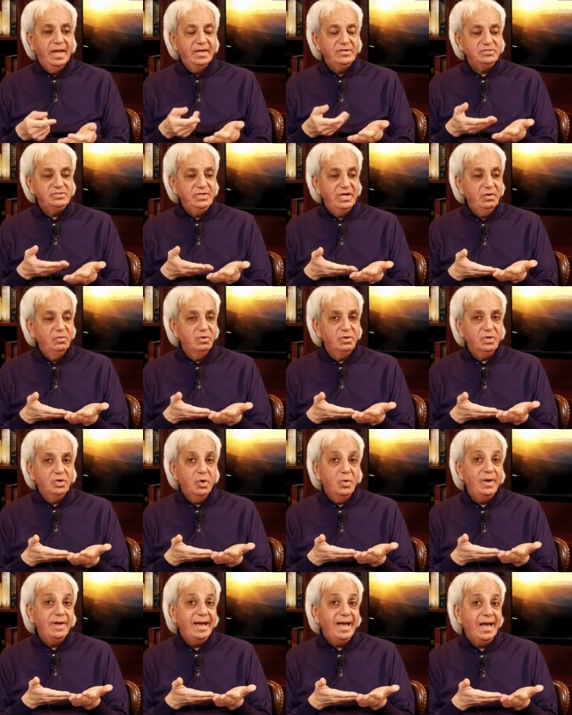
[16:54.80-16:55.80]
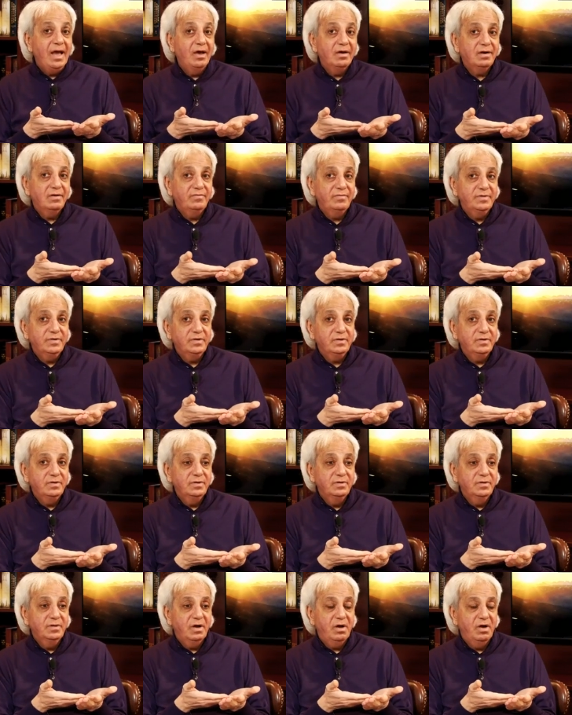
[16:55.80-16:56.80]
As they were going out of the
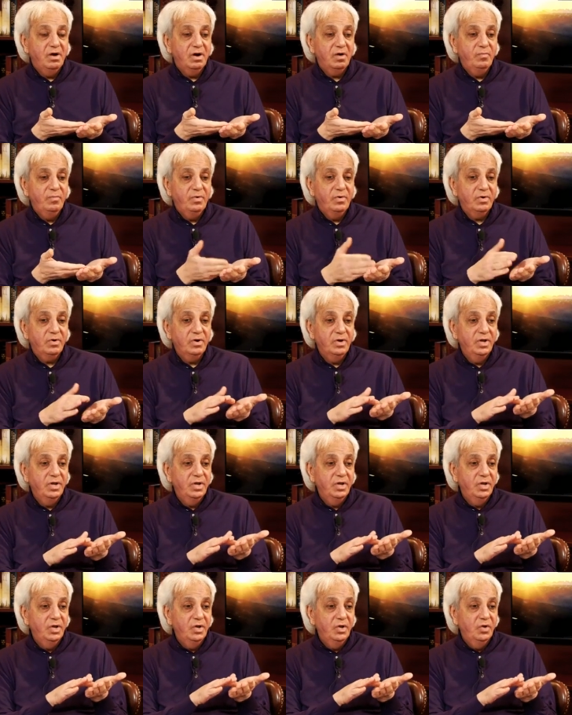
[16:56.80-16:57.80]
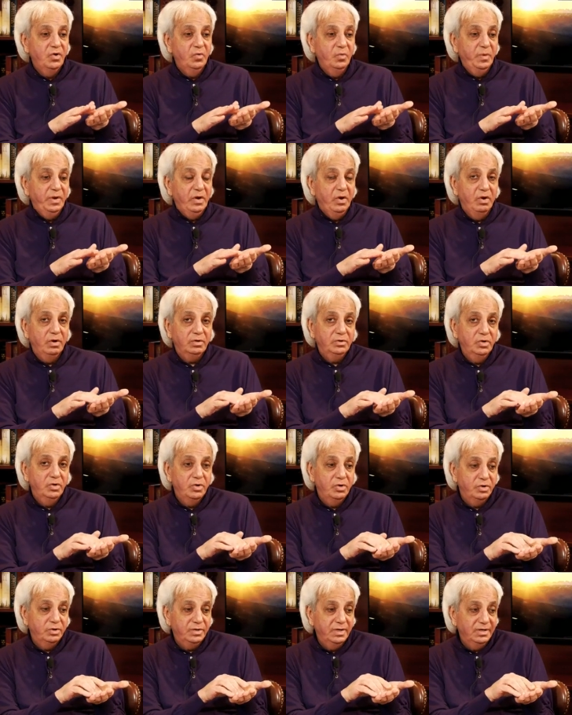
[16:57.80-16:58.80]
harbor, we all
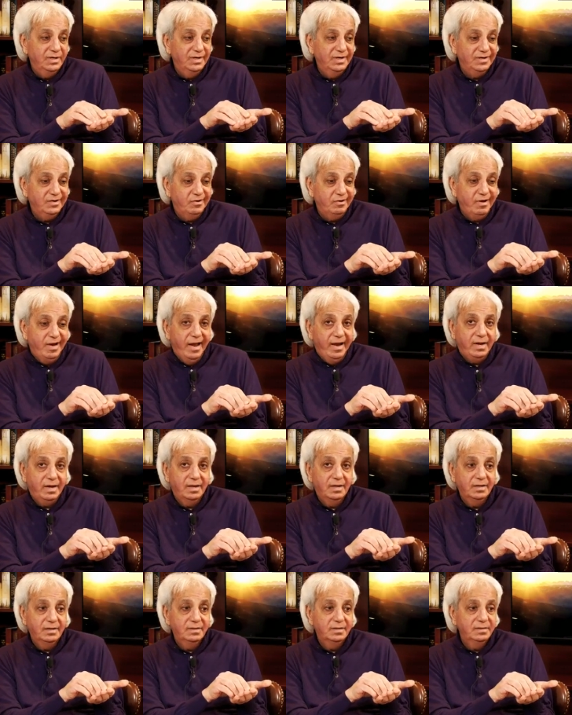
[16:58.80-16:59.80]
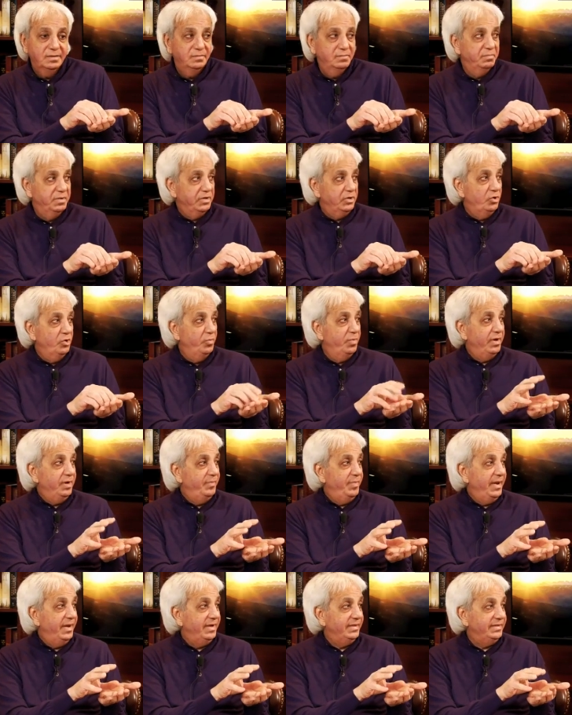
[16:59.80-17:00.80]
heard a little crack, but
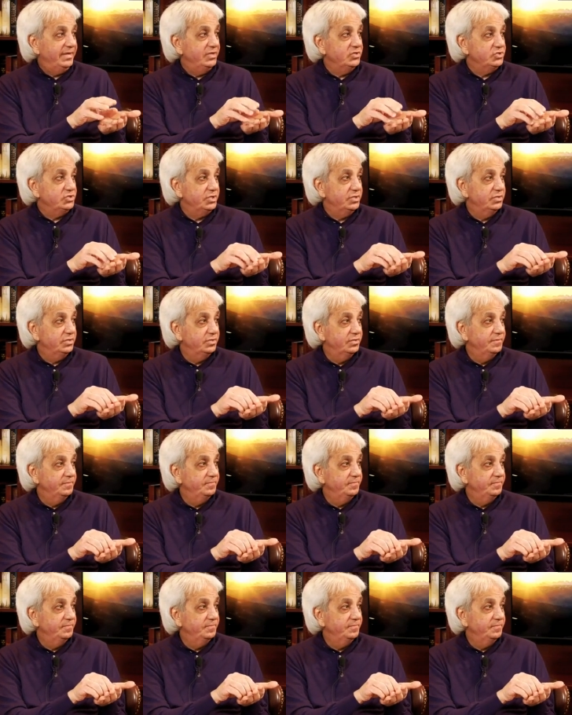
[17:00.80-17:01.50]
nobody paid attention.